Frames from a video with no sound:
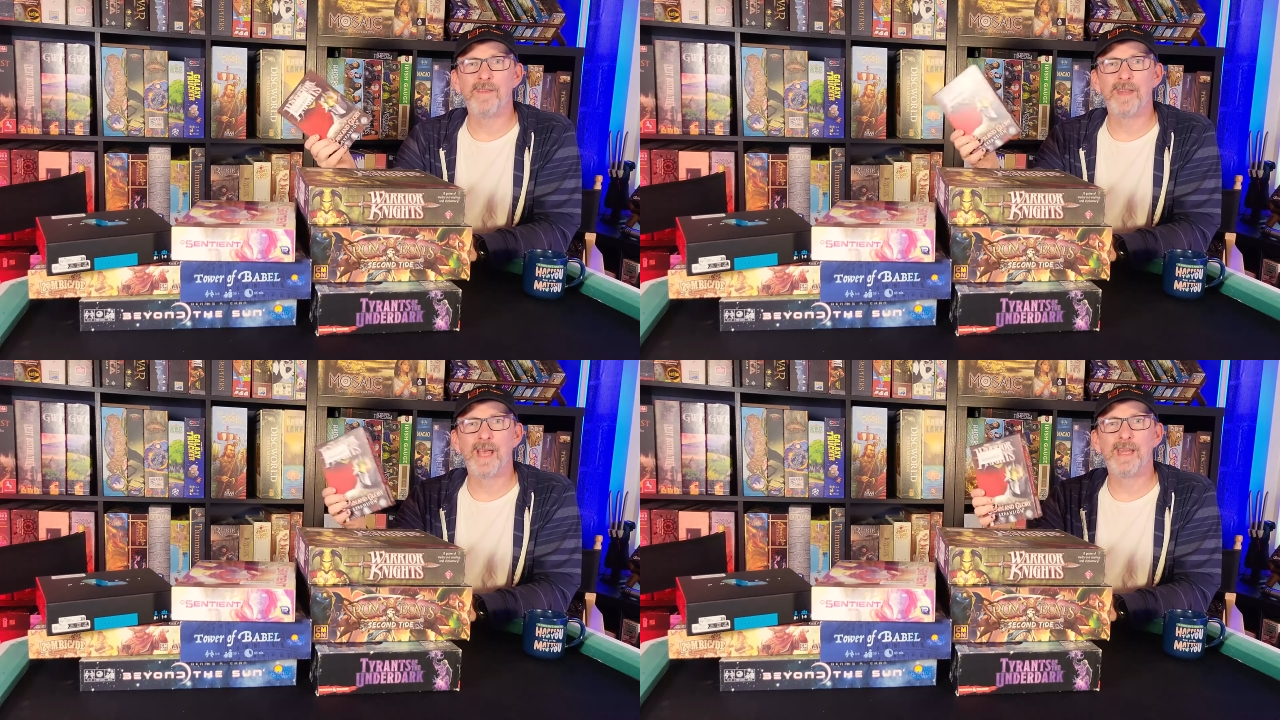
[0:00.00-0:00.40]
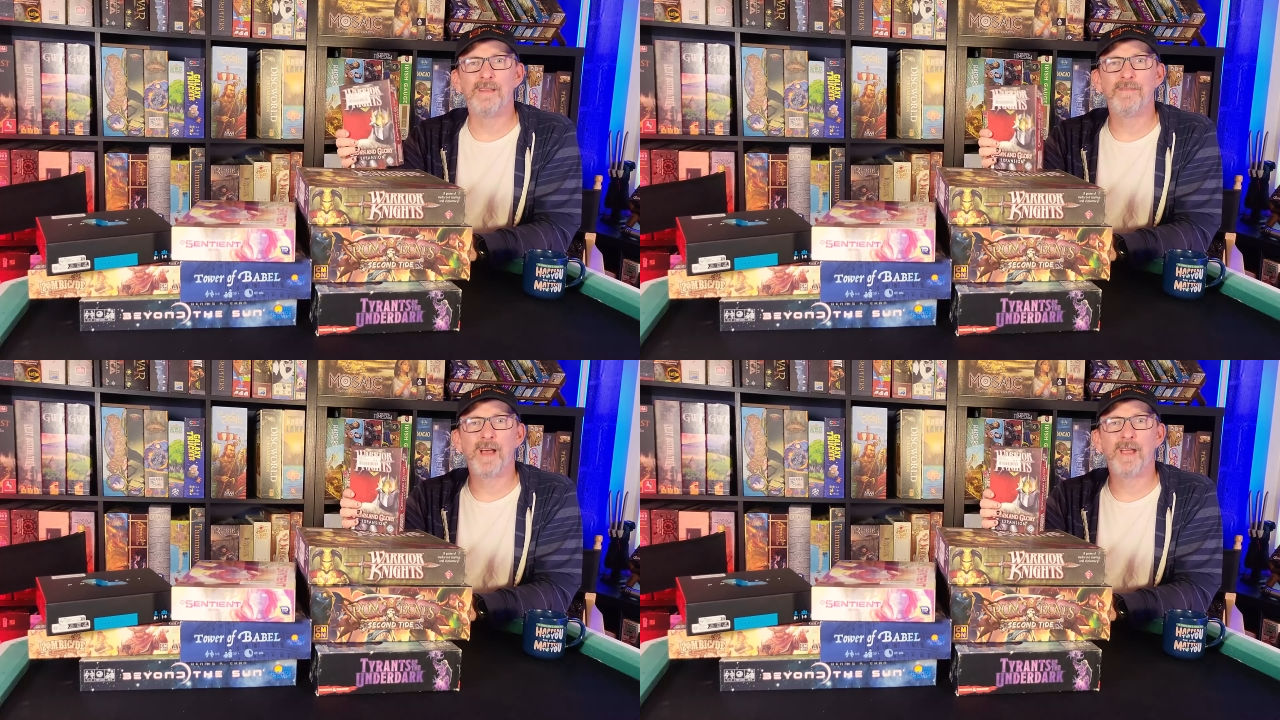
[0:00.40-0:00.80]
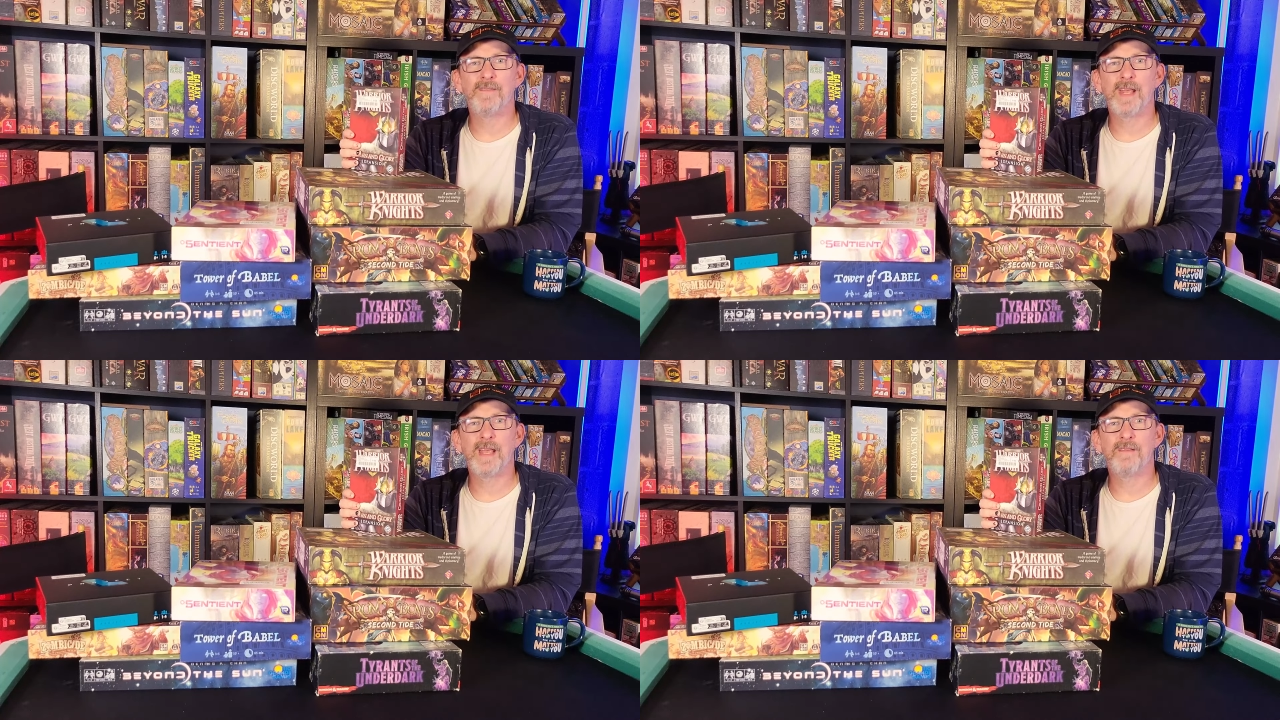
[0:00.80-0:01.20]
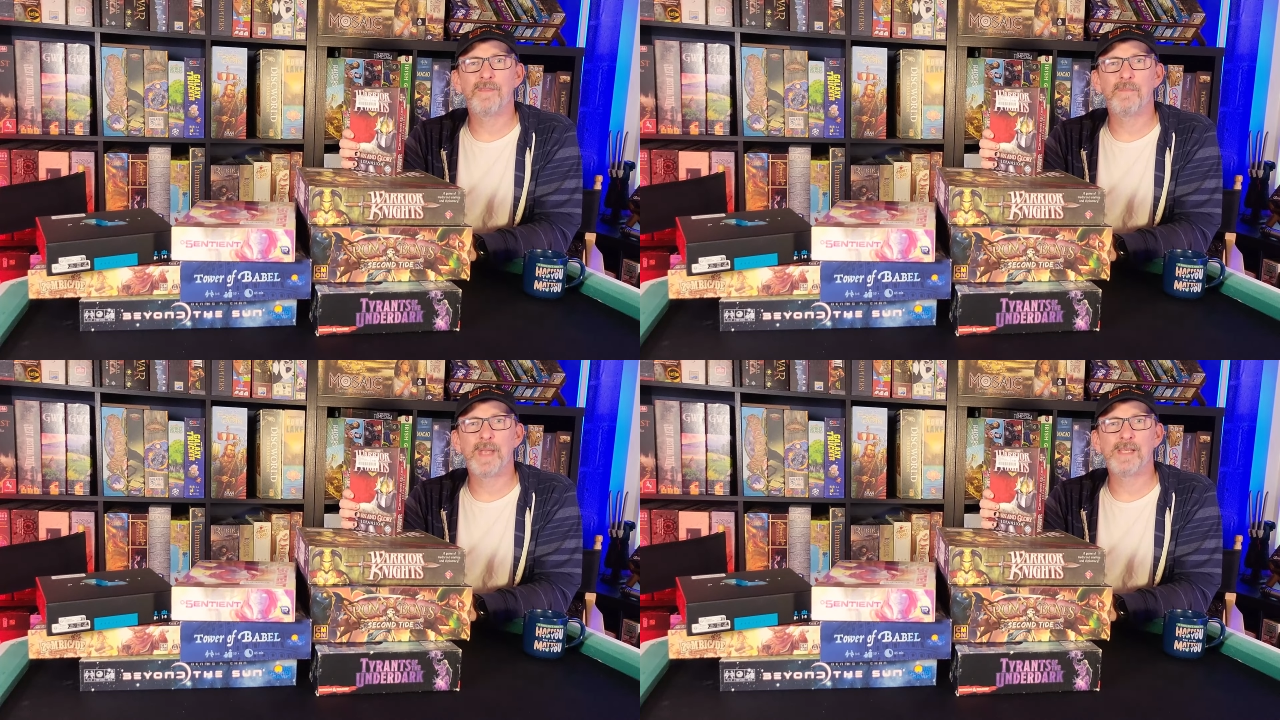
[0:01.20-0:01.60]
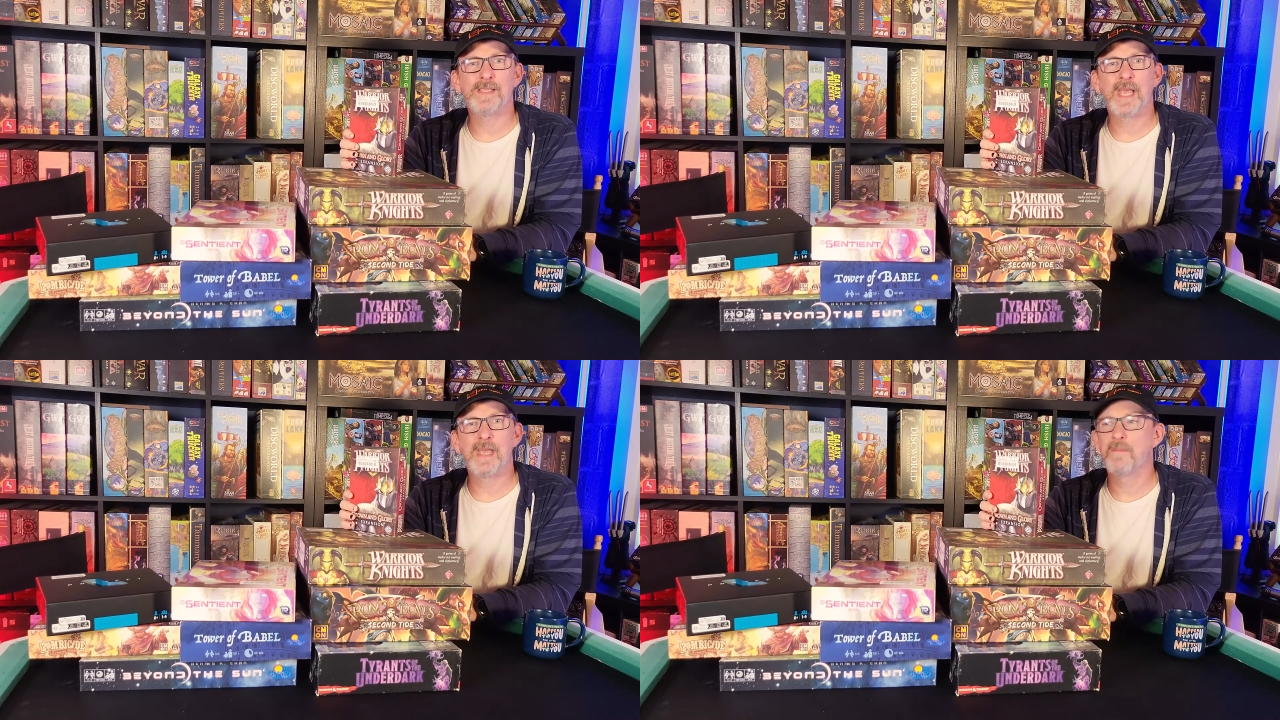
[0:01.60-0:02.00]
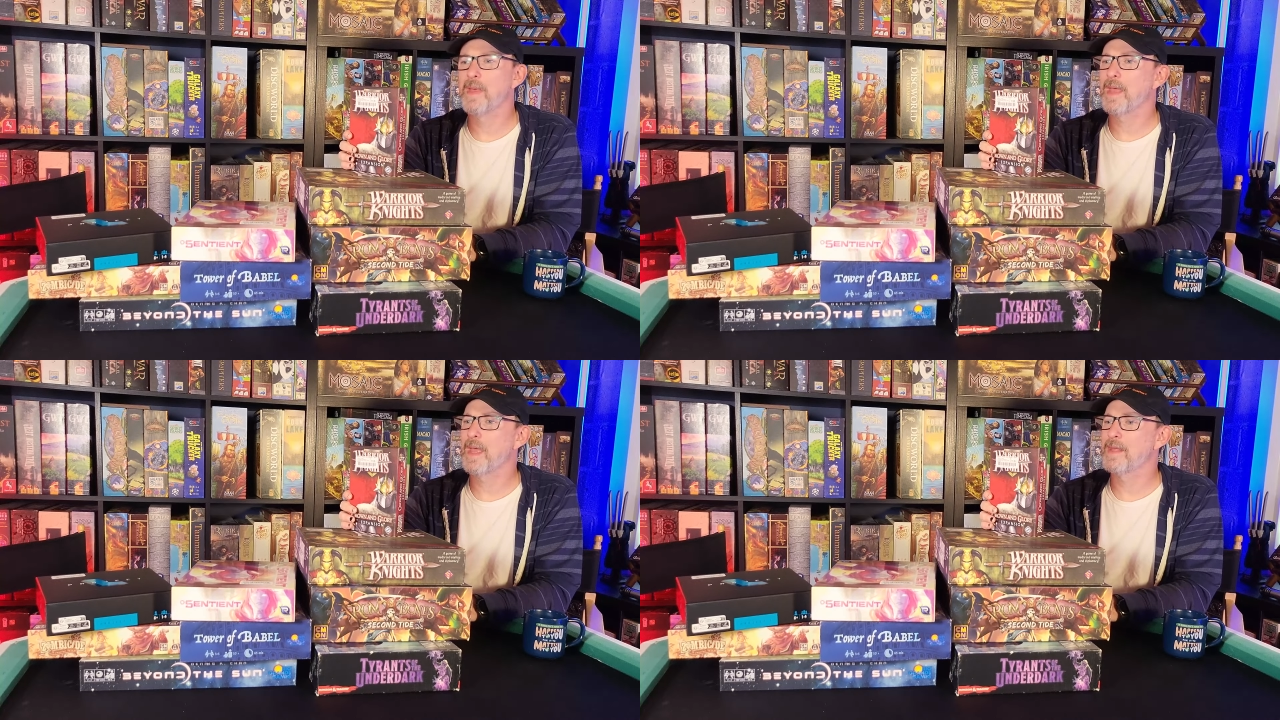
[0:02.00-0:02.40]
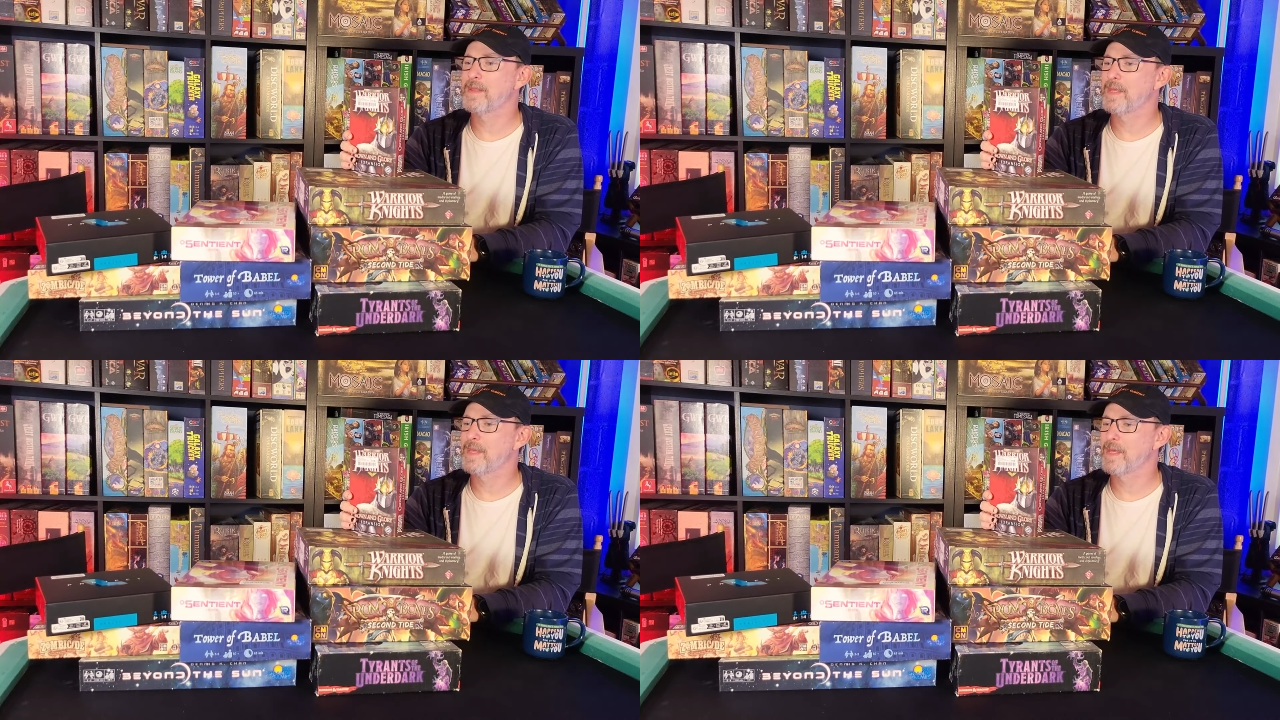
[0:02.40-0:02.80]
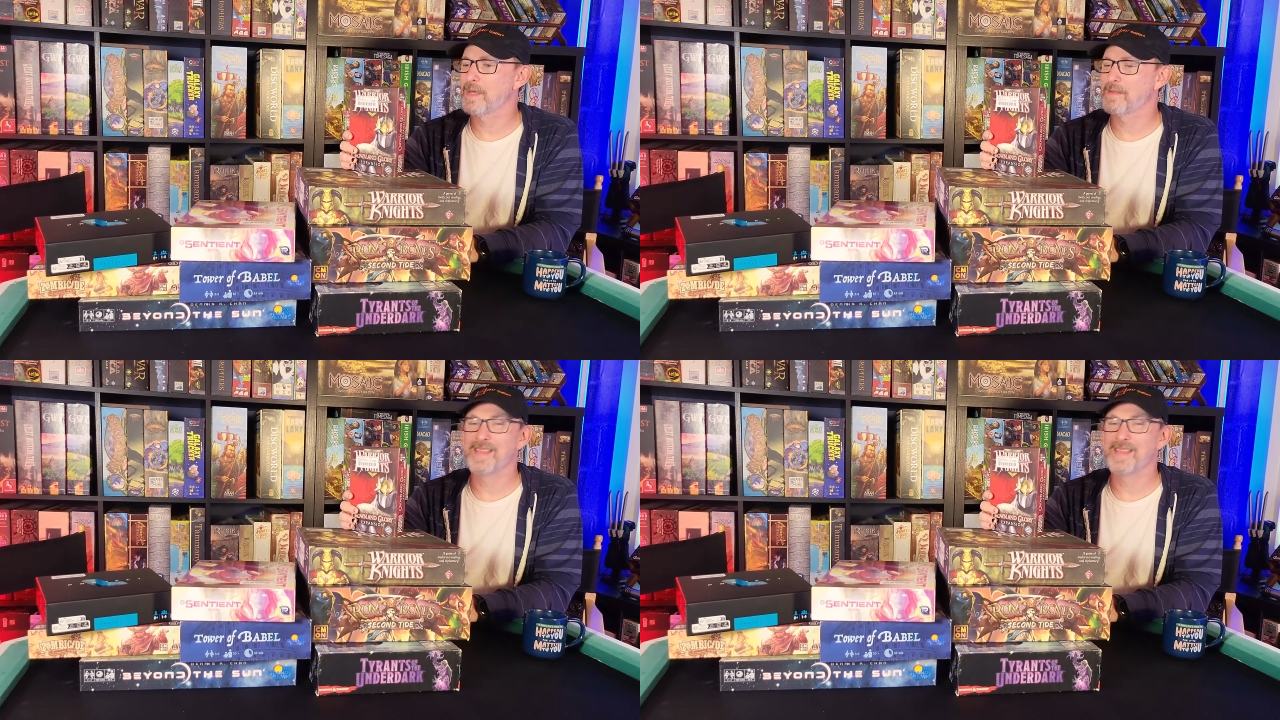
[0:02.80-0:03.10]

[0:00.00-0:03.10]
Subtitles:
$11.95 to have the base game and the